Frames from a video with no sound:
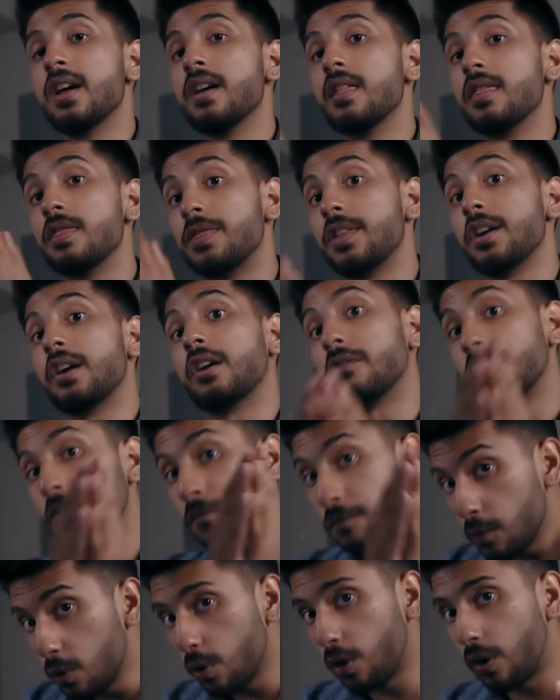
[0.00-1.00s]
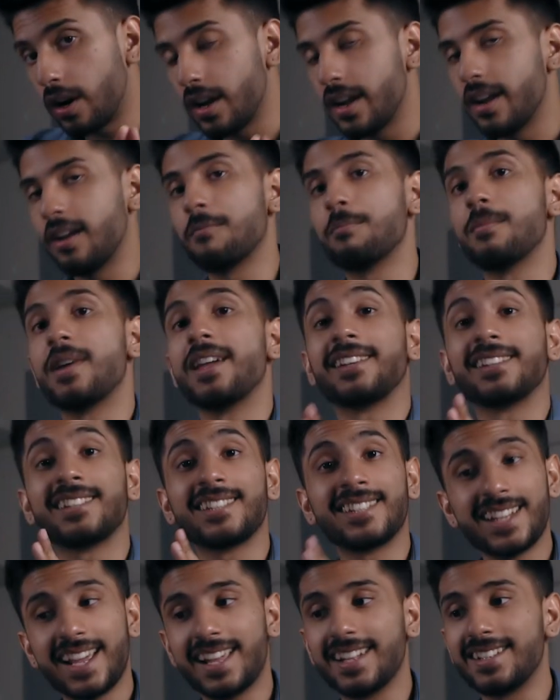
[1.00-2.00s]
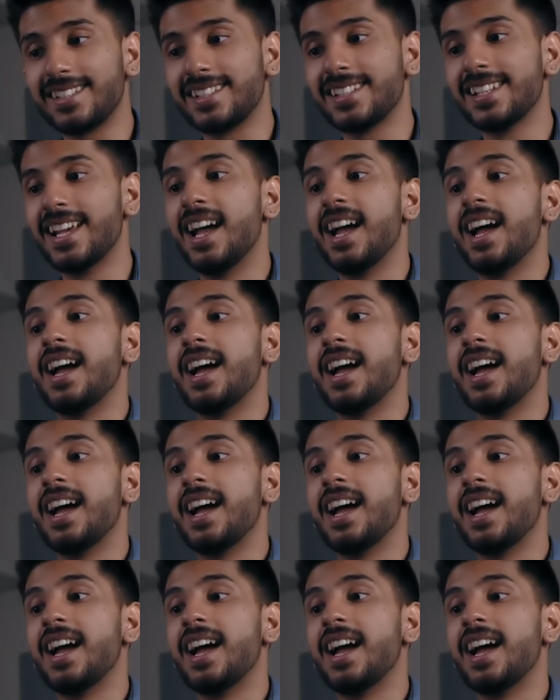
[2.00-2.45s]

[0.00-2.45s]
Therefore, it makes sense